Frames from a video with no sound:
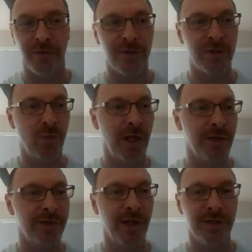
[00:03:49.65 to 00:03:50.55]
So this is why
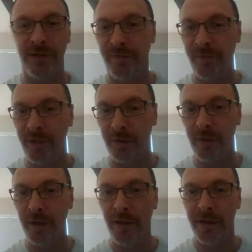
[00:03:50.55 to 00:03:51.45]
it says in the
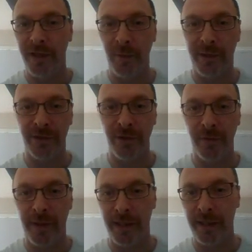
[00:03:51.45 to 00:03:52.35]
figure that we get 2
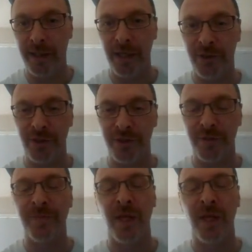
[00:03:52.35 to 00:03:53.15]
NADHs.